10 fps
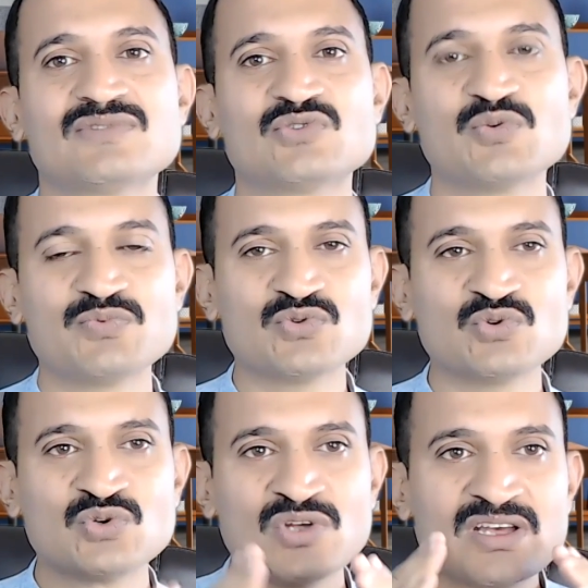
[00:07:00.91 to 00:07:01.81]
So if
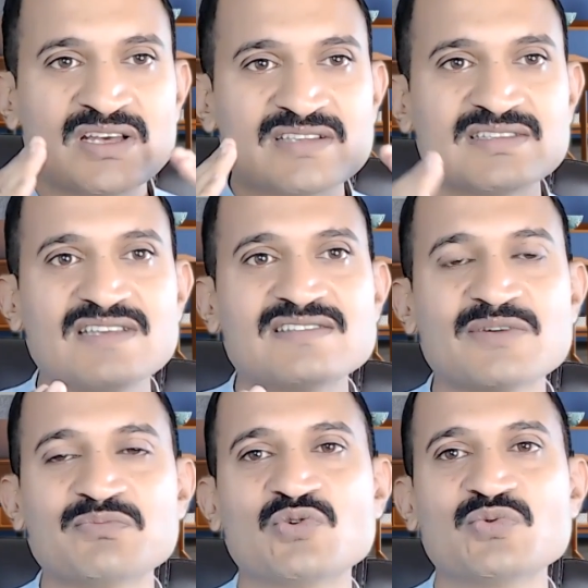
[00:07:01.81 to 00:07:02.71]
you see
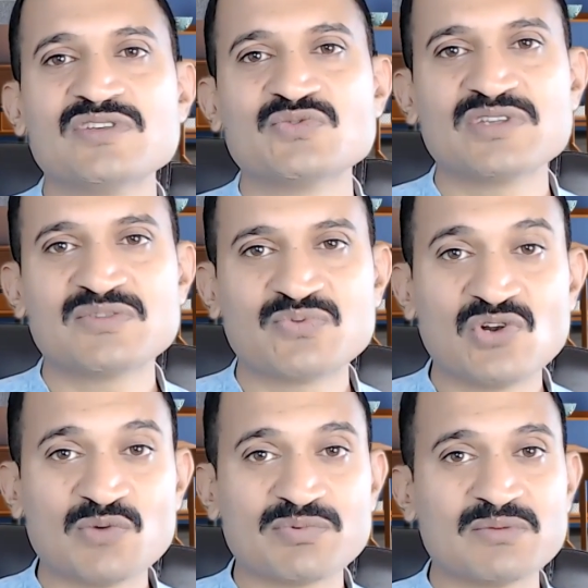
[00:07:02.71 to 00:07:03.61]
some movies with
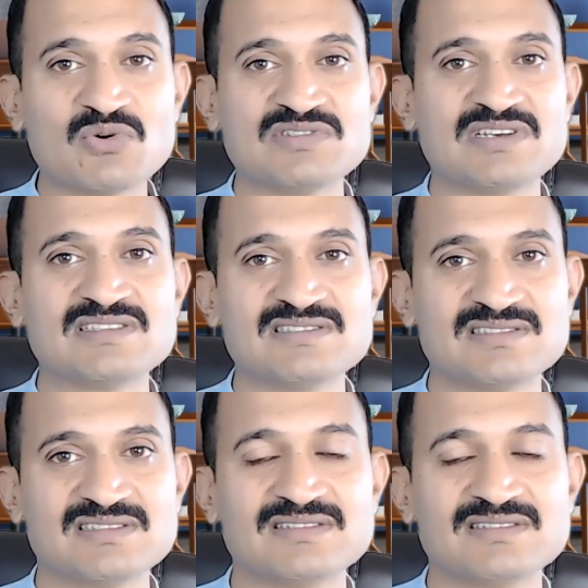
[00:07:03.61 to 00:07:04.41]
full of emotions,